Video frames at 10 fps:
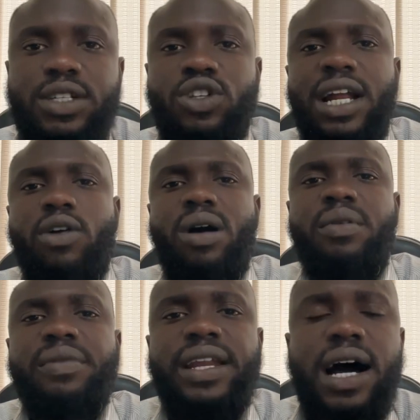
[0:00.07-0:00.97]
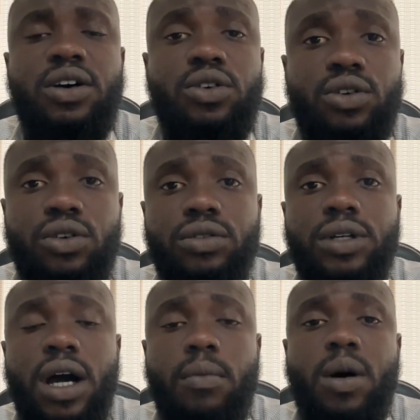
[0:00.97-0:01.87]
so now Kwame, Bediako,
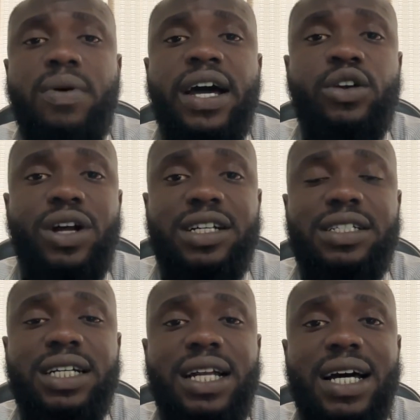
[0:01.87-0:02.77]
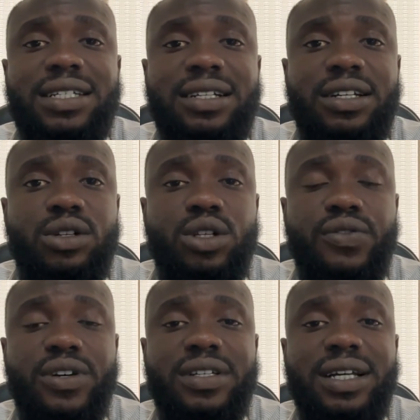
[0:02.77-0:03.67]
popularly known as Cheddar, is in the news
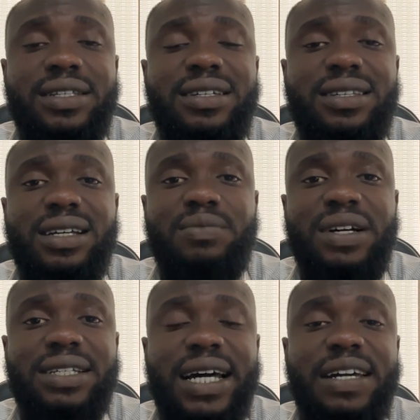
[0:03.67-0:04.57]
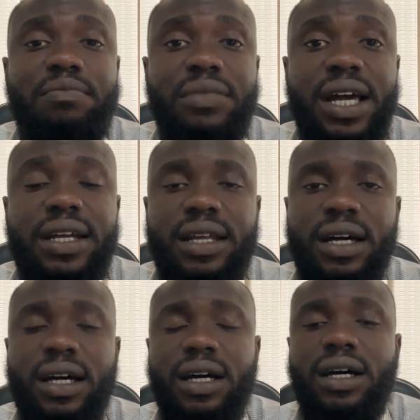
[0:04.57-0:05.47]
for certain statements that he made,
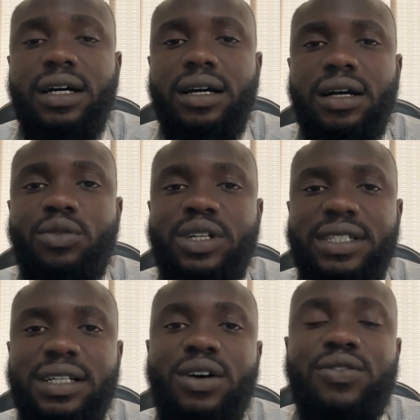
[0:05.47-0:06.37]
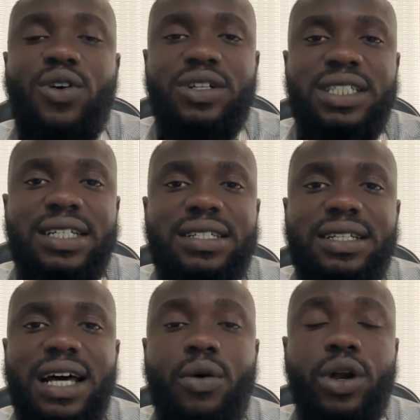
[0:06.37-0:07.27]
which of course didn't
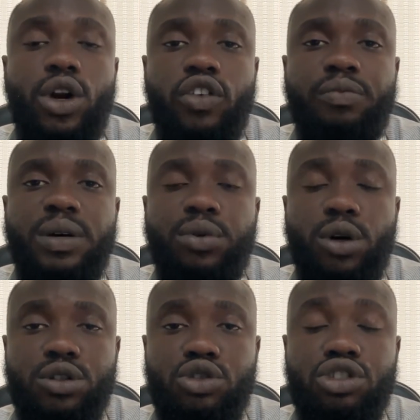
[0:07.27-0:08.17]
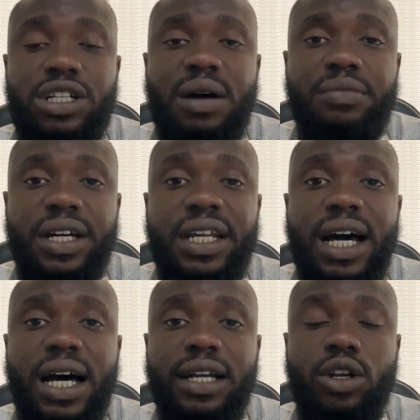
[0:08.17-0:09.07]
sit down with a lot of people on social
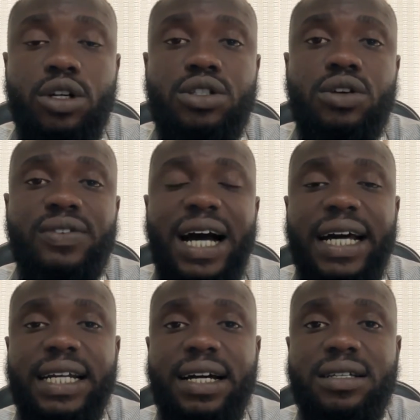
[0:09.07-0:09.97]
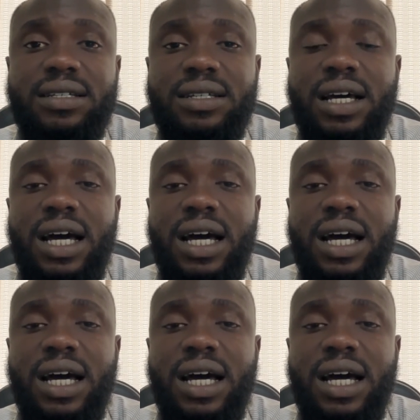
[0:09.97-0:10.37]
media. A lot of Ghanaians